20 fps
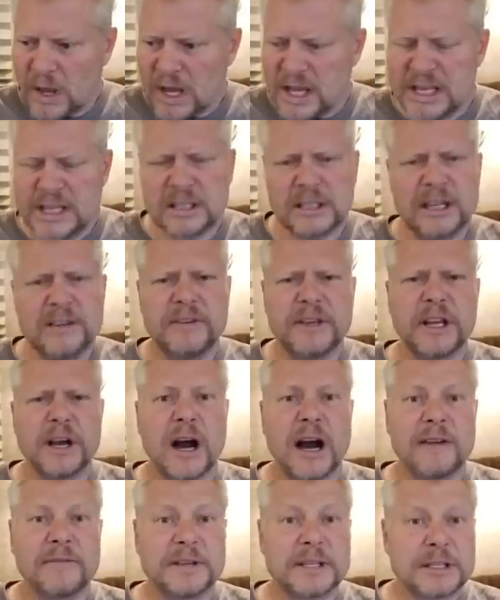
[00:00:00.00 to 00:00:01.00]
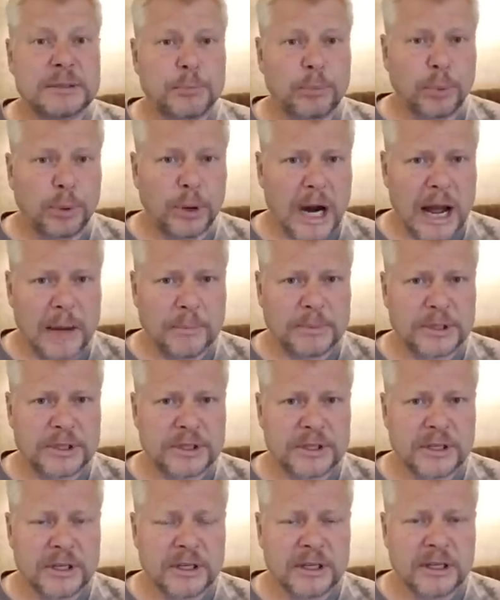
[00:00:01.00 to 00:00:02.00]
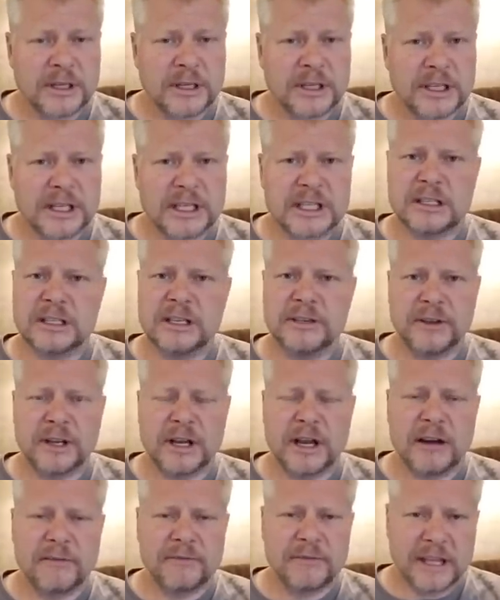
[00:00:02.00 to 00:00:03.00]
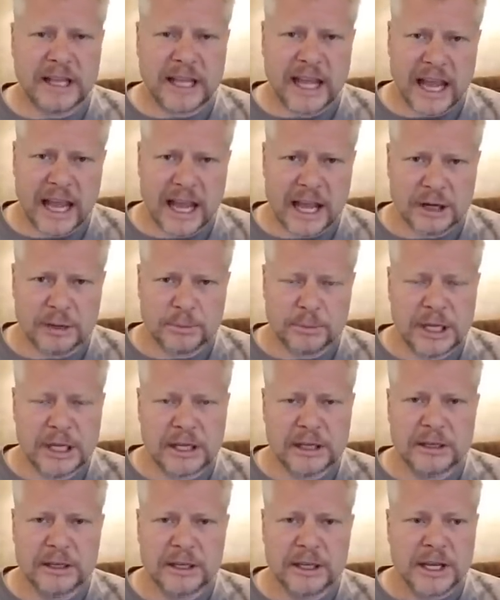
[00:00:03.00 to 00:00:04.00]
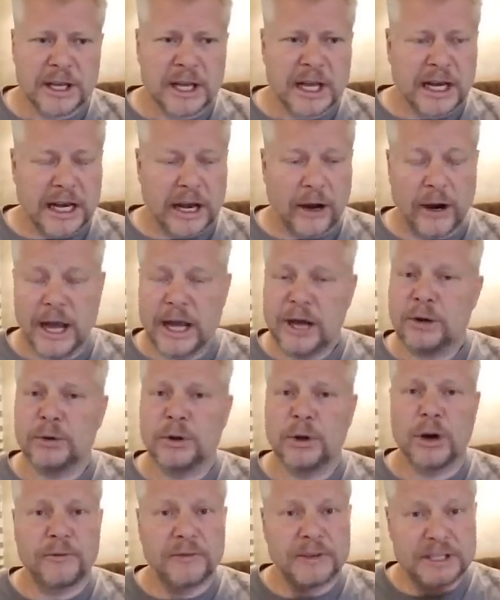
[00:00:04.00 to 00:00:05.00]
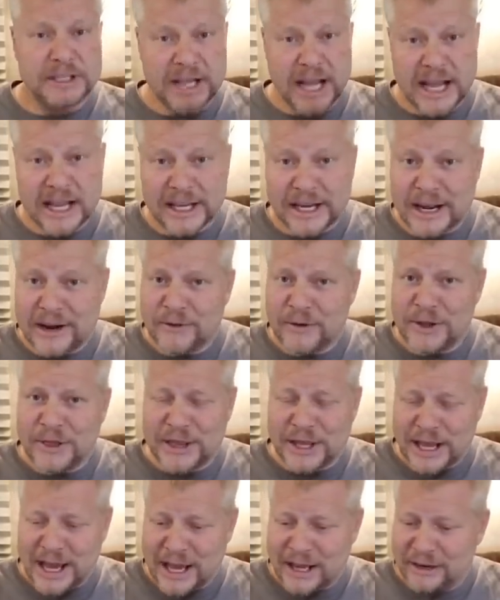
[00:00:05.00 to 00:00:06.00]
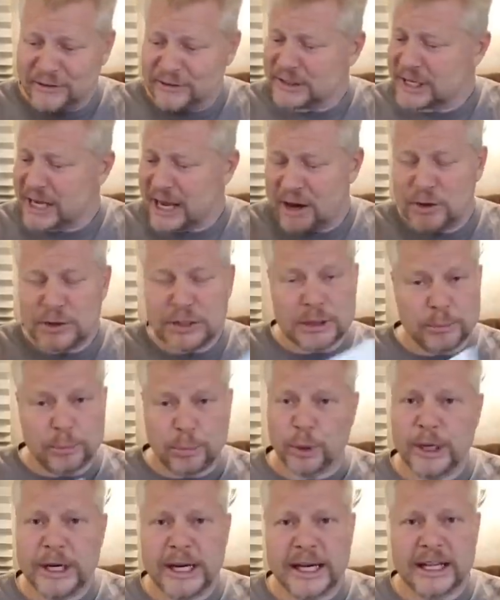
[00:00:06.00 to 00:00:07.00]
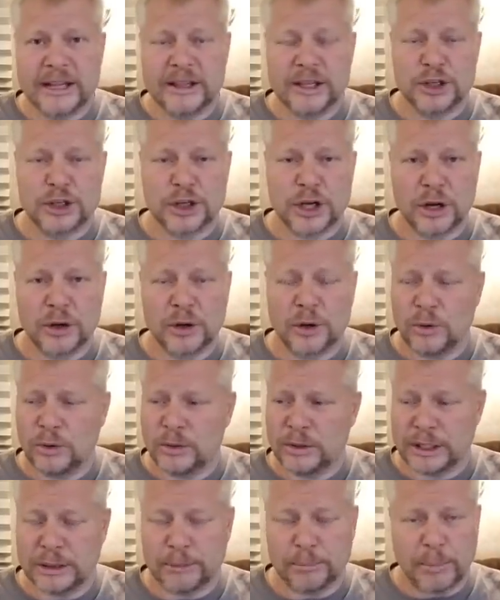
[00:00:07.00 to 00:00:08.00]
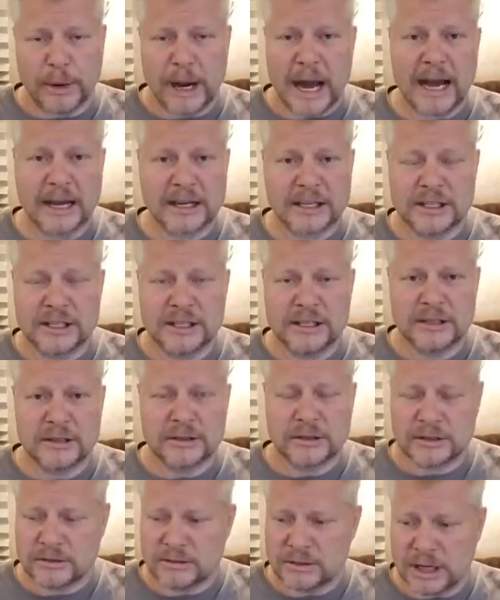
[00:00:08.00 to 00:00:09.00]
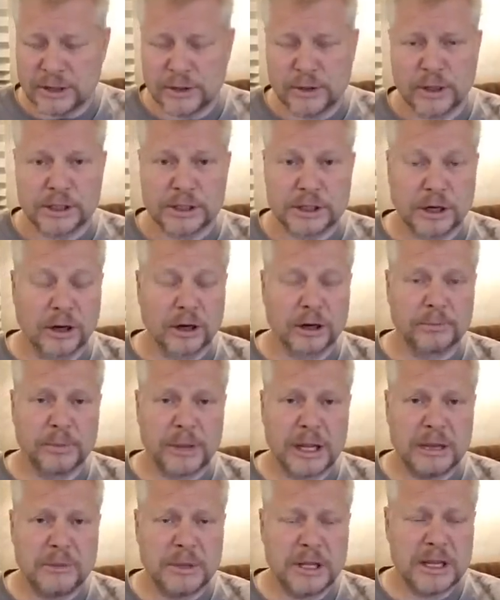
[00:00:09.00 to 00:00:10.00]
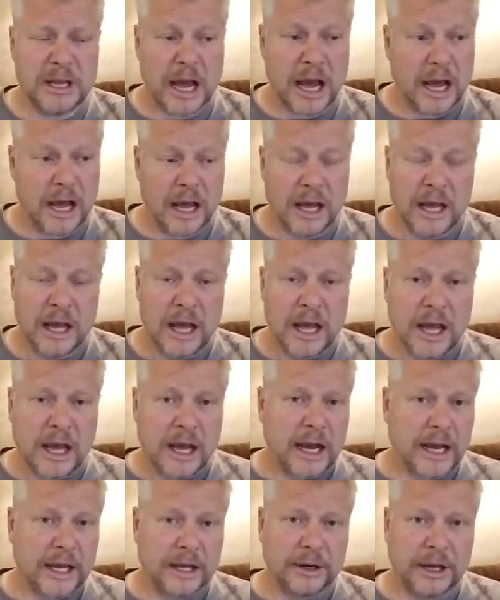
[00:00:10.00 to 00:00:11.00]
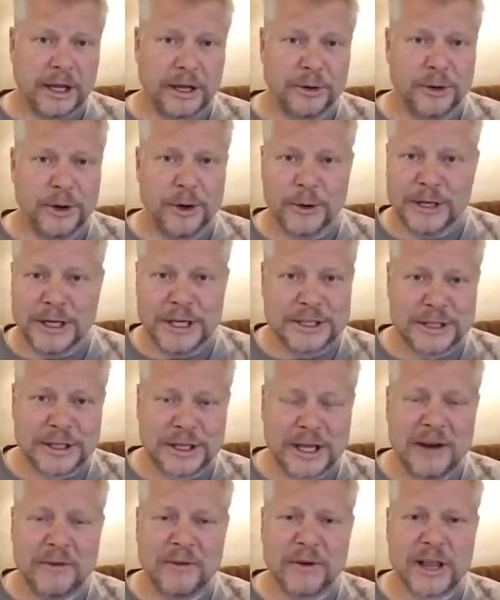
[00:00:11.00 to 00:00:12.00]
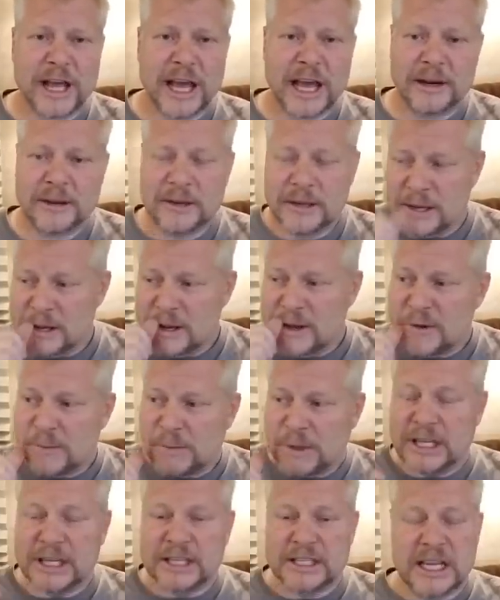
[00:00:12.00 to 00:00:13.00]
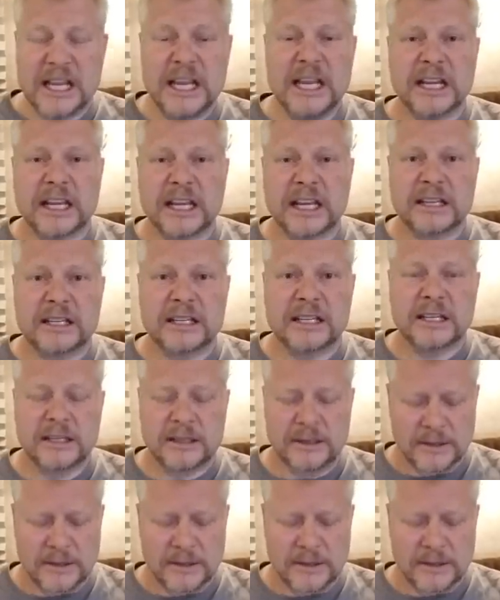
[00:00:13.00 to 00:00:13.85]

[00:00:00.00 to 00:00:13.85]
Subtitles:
He's living off his preps. He's living off the canned meat. Now, I don't know if he's taken everything out of his house and put it in the jungle in boxes under a tarp maybe. I don't know. He doesn't cover that, but he's eating it.